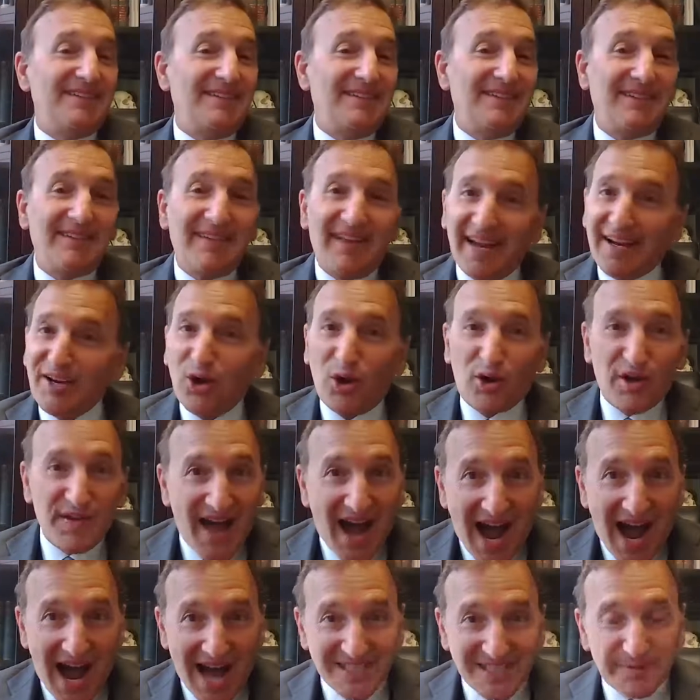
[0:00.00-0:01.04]
and go
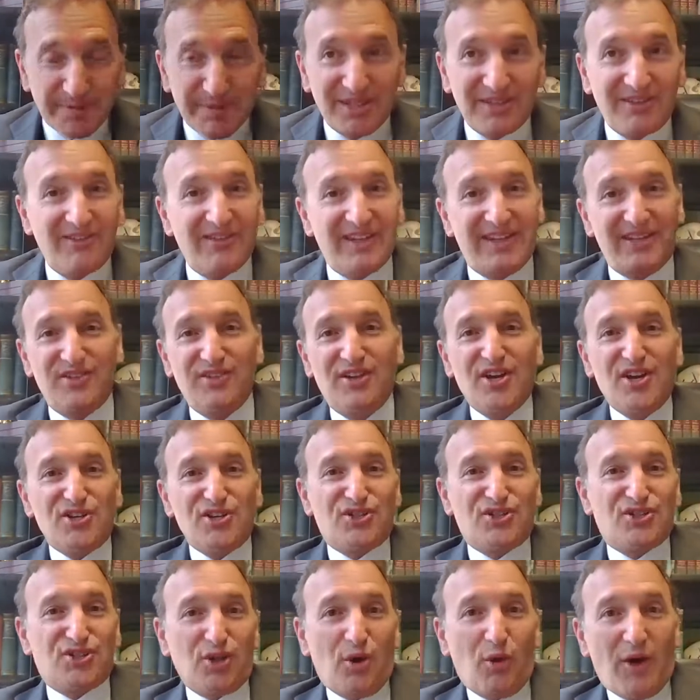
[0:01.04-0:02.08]
to the hospital and
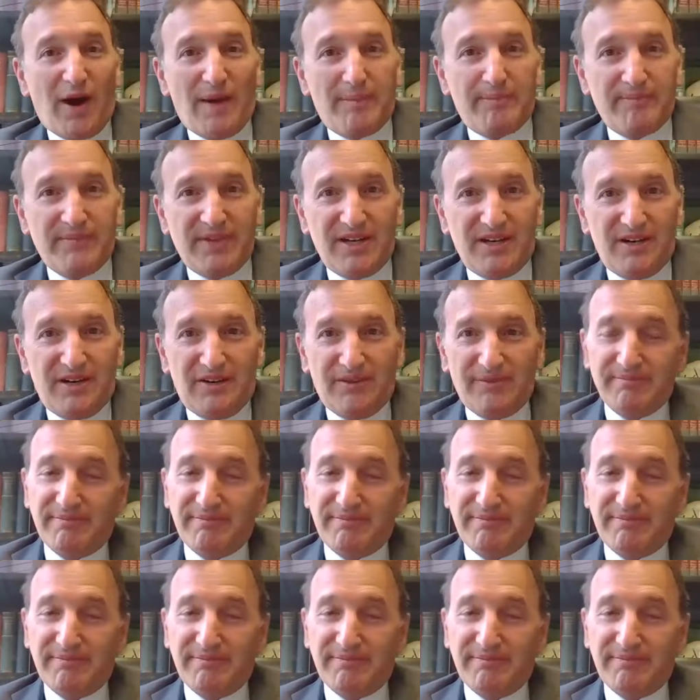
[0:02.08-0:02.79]
sew up,